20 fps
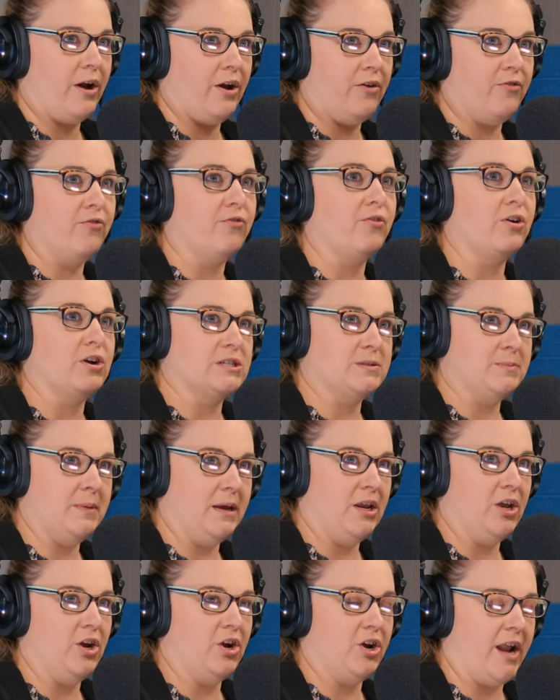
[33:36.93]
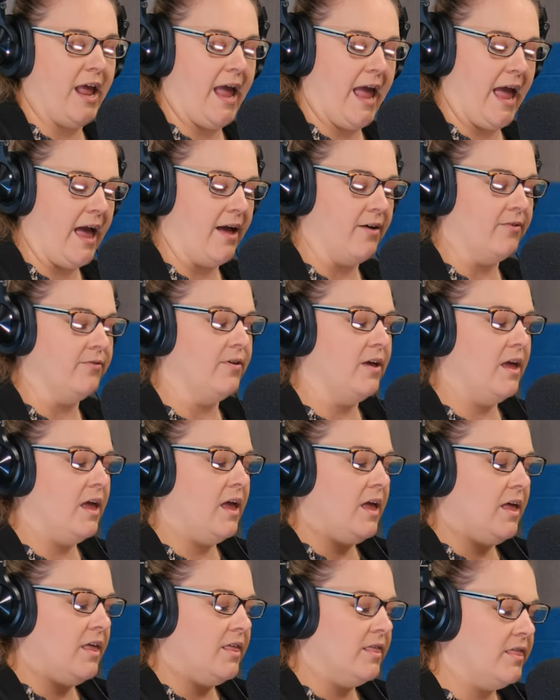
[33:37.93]
first meeting you're going to have.
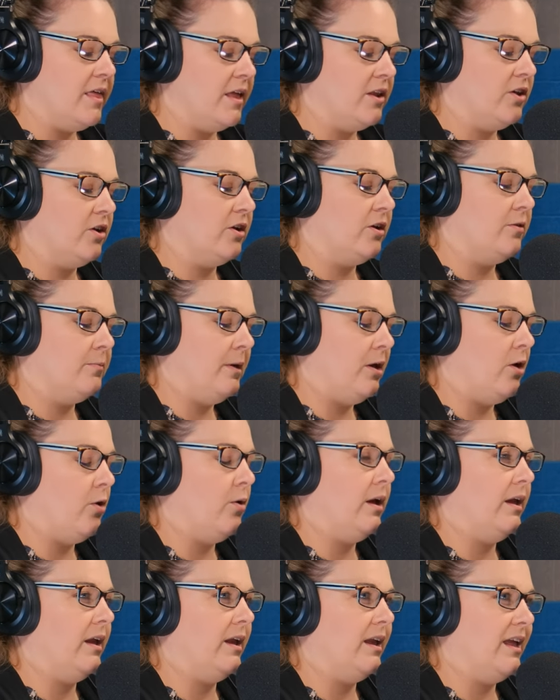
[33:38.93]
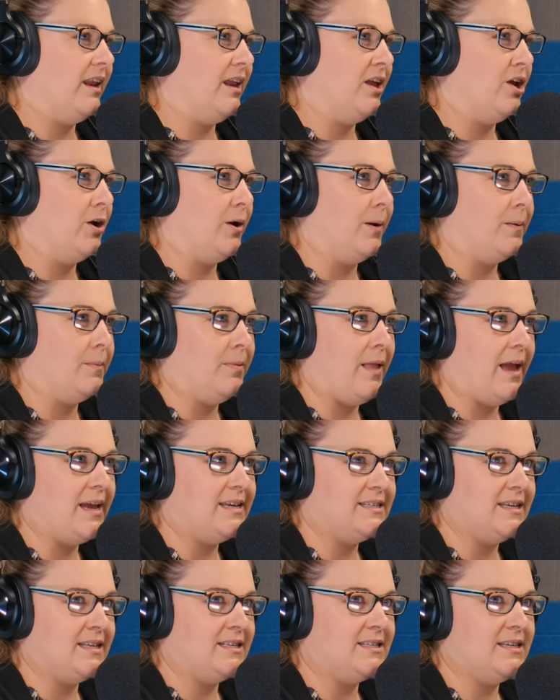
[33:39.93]
Then you're going to be going and getting your
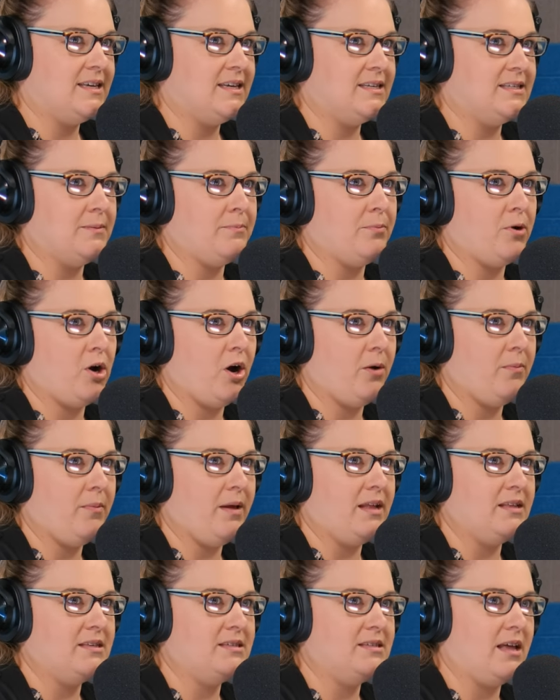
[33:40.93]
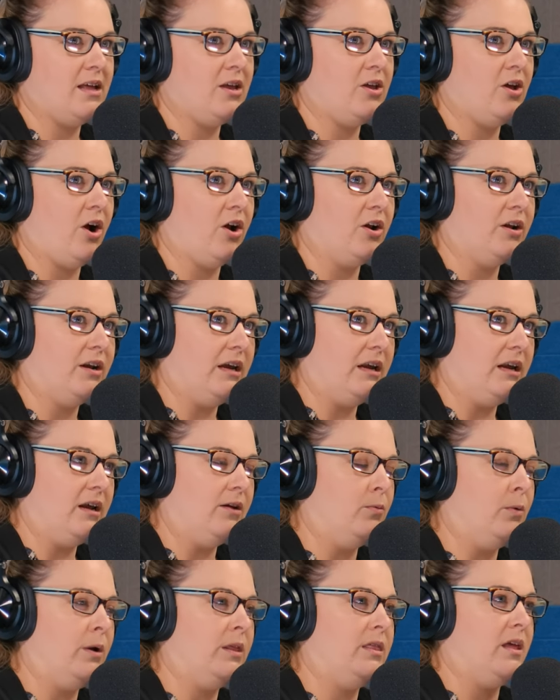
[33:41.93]
licenses and permits that are
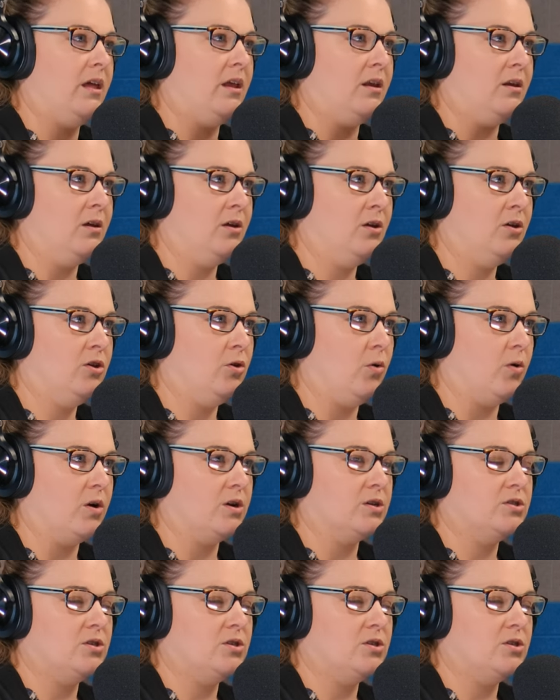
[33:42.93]
needed within yours.